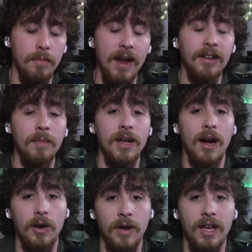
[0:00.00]
Men can be
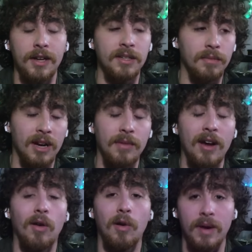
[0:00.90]
hot on occasion, but I'm
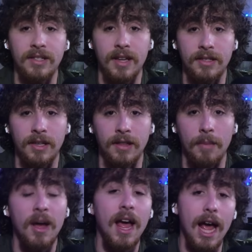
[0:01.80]
not always kissing them.